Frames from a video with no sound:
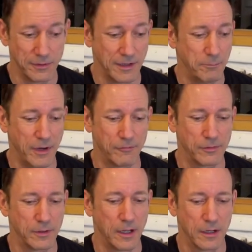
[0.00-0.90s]
that band for
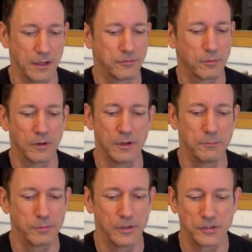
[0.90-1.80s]
long enough to where it
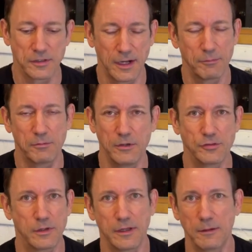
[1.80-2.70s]
bridged the gap to me
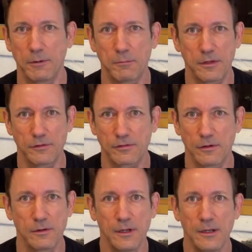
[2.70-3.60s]
joining the Pumpkins.
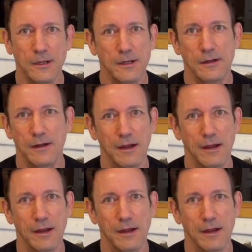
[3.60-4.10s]
So unbelievable.